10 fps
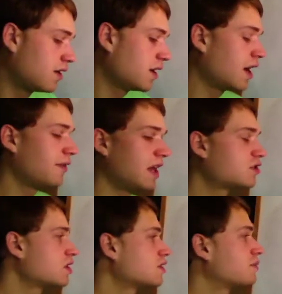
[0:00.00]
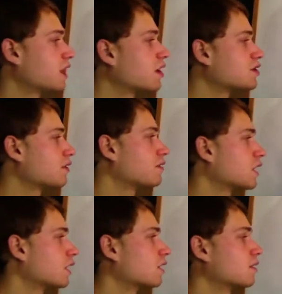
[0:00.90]
And that's just because of
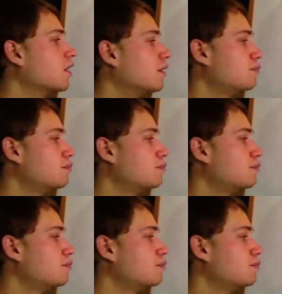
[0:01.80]
the little